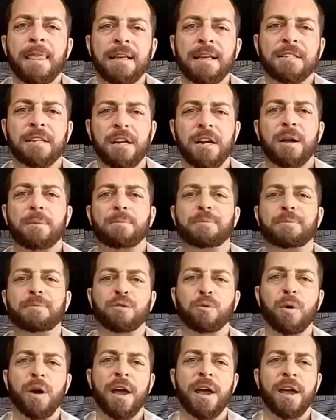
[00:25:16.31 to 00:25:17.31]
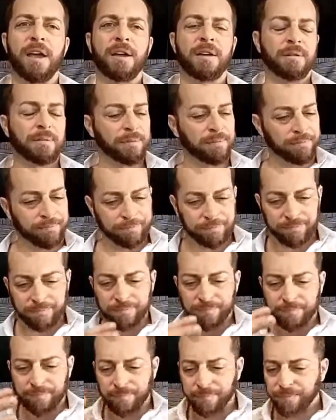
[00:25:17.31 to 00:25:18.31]
set up this way?
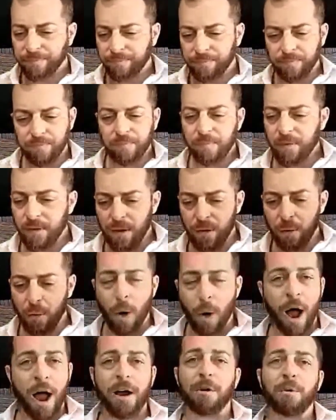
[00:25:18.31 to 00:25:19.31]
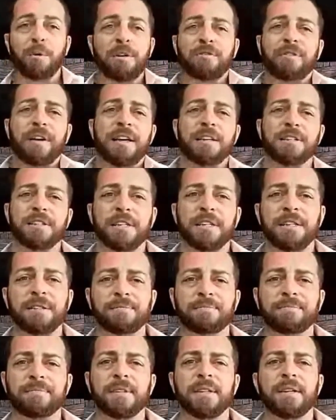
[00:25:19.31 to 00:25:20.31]
Why are we
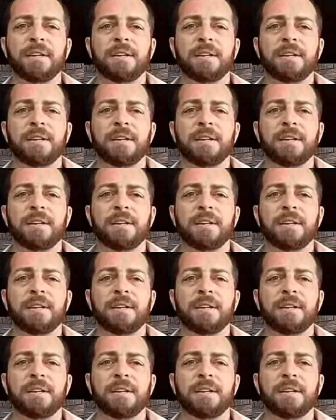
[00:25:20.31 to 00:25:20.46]
facing